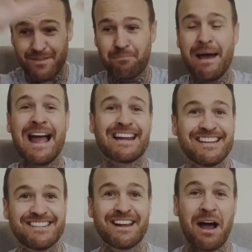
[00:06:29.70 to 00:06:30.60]

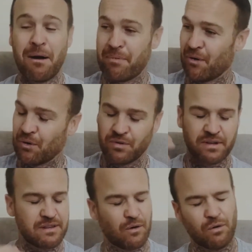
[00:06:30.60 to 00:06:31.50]
packaging up all
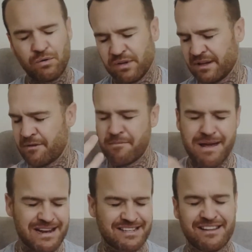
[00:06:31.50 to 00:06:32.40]
of the
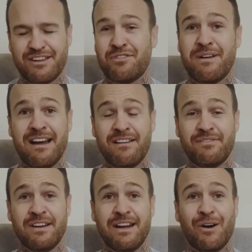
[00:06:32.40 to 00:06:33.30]
medicine that you have,
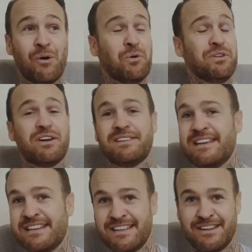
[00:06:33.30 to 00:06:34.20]
all the
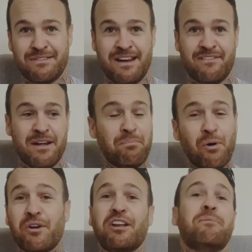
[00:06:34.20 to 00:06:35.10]
ideas that you have, and
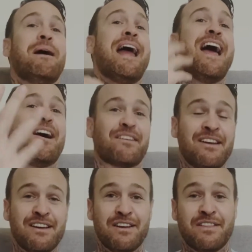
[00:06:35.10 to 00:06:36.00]
putting them out.
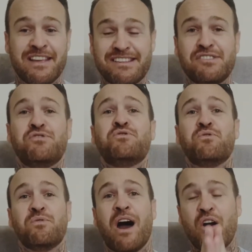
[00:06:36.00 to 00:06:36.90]
This is
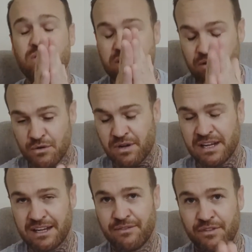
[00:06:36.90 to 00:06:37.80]
you. Only you can
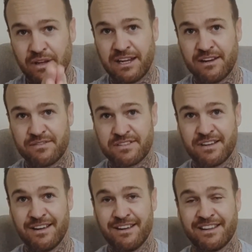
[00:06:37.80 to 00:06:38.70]
give the gifts
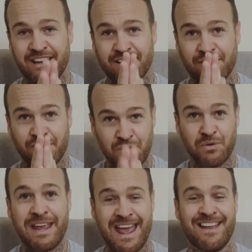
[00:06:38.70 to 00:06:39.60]
that you
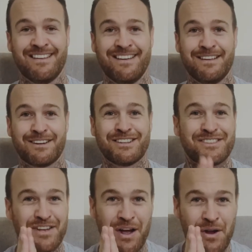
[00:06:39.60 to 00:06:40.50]
can, because it's
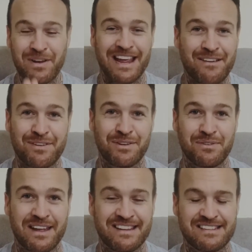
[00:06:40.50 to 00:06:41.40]
only ever you.
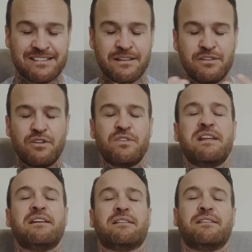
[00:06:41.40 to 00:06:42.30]
And this is the
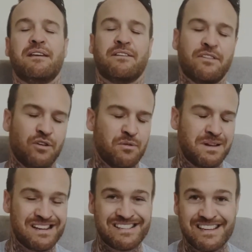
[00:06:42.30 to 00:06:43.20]
unique thing of the human
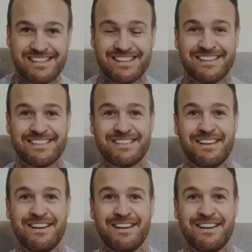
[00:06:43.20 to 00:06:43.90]
existence,